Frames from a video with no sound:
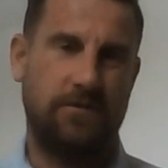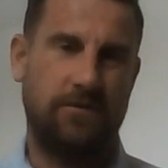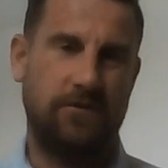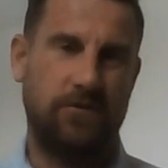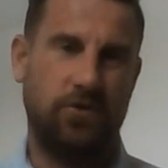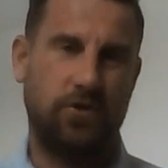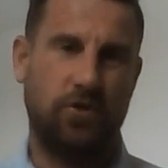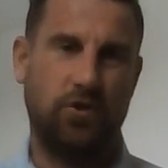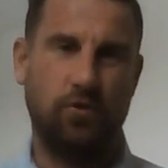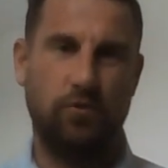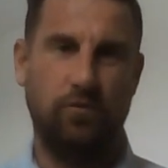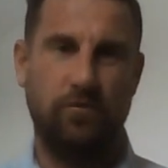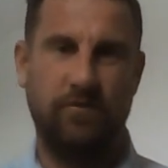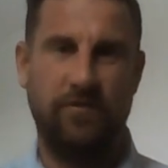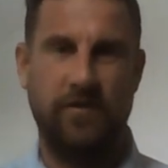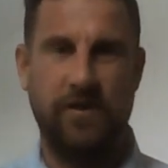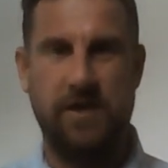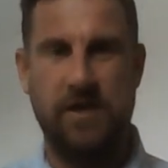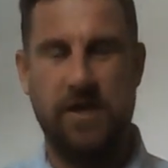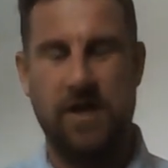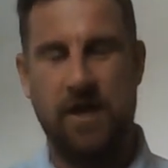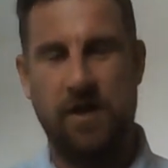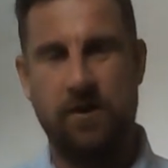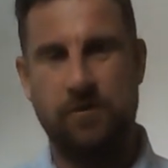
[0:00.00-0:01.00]
short
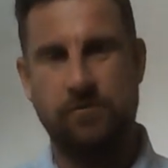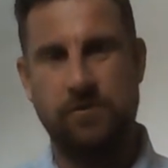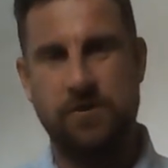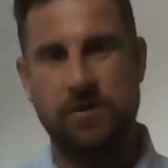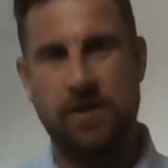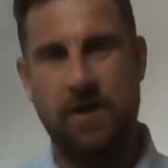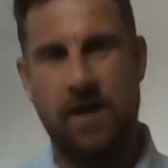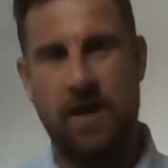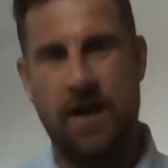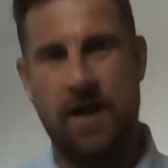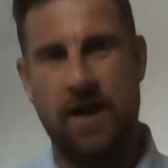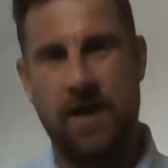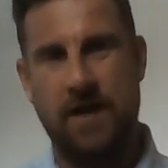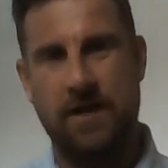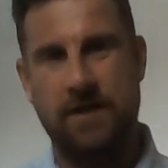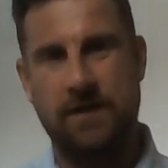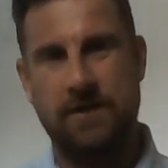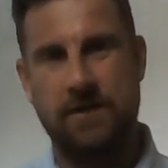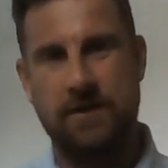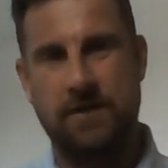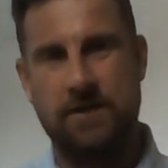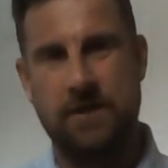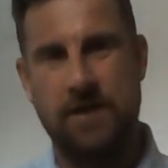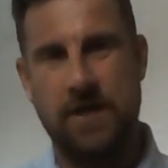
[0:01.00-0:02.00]
videos,
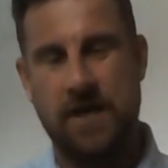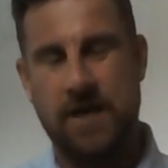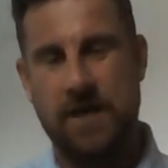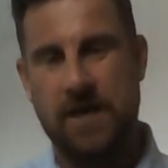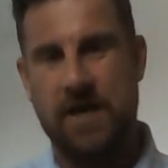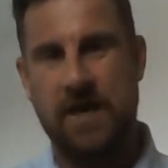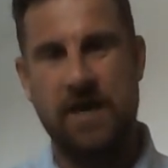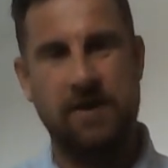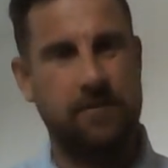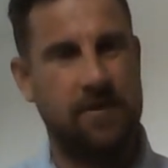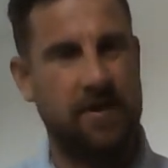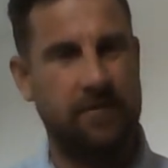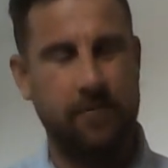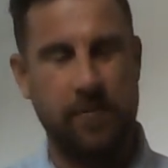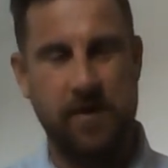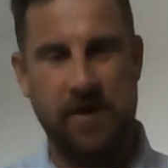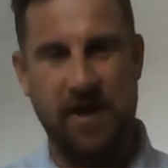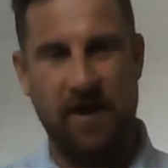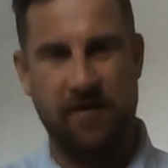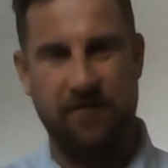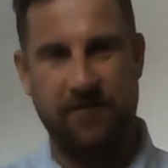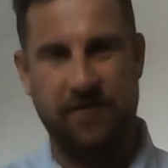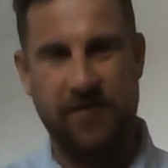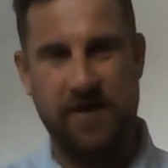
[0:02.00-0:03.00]
and keep giving me
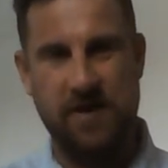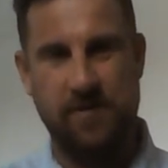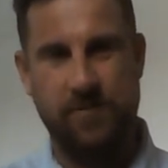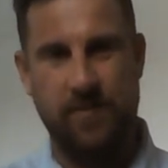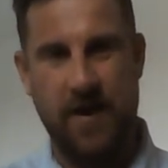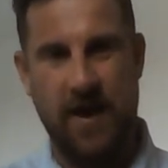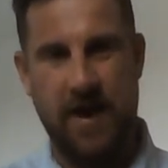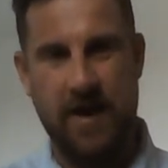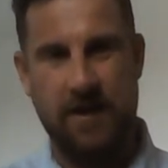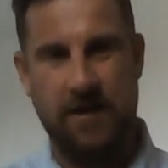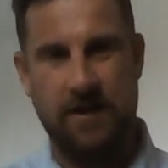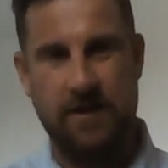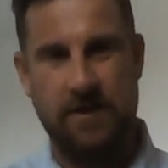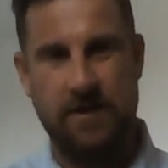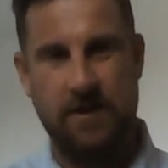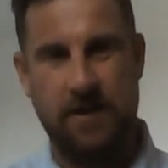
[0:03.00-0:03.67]
that feedback.